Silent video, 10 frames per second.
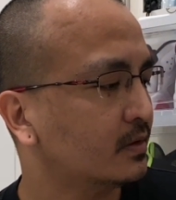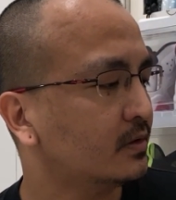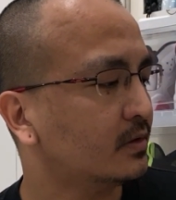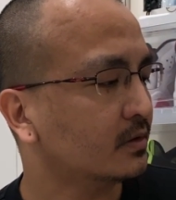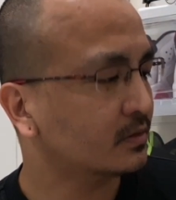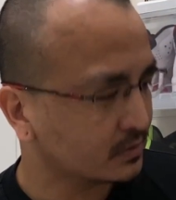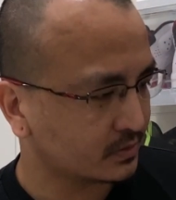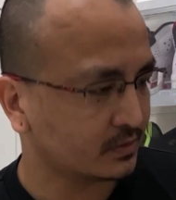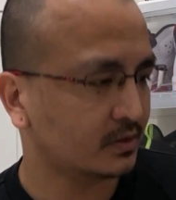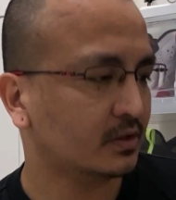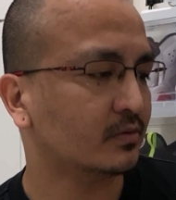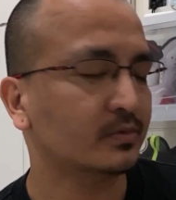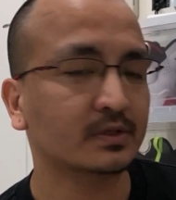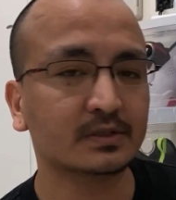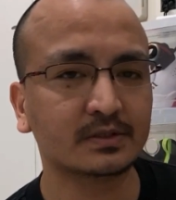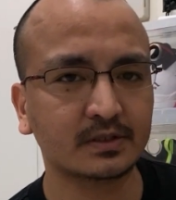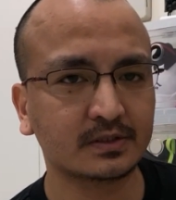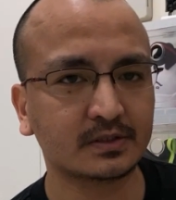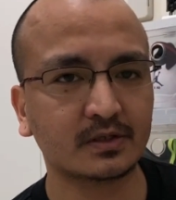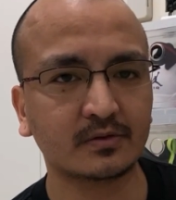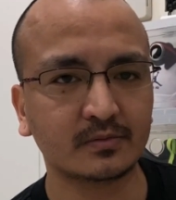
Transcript: the cushioning of this system is